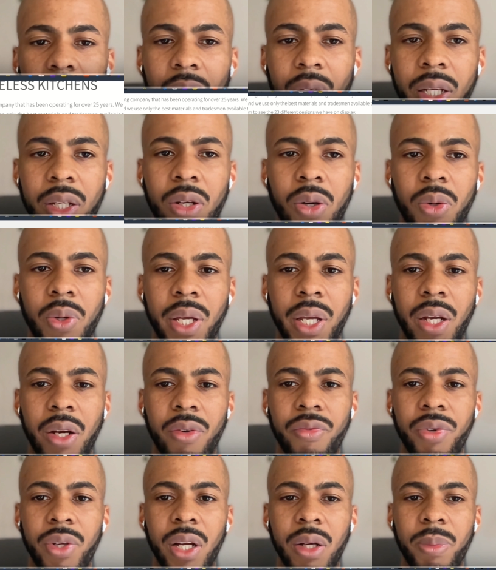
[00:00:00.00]
I go here,
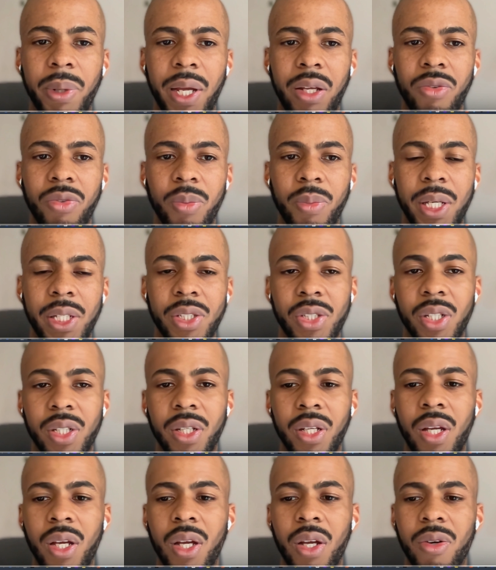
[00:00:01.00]
fill out my
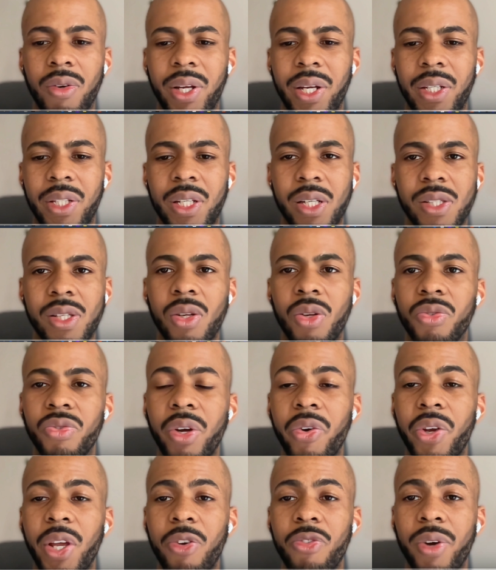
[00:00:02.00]
information, right? It doesn't look
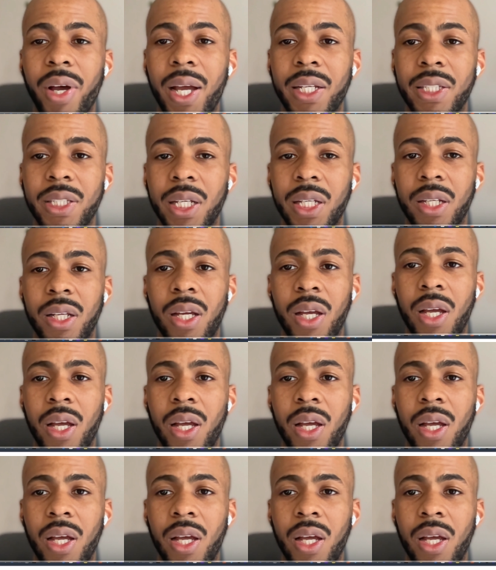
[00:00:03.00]
very inviting.